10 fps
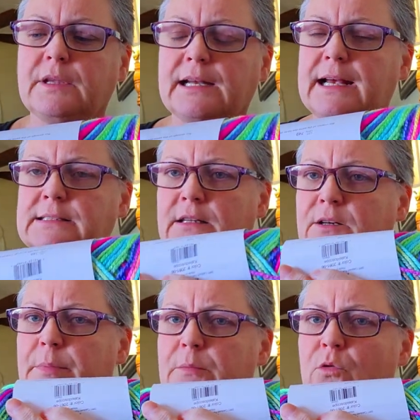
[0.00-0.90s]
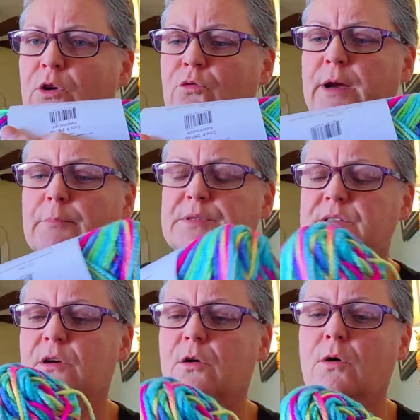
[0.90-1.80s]
it has a little bit more grip,
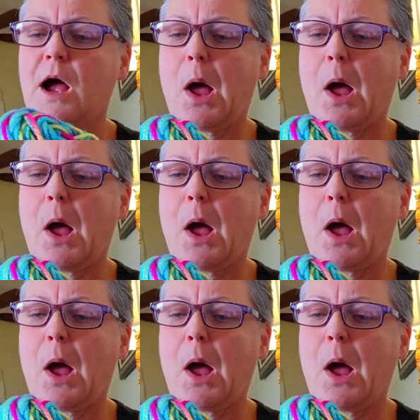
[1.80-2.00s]
so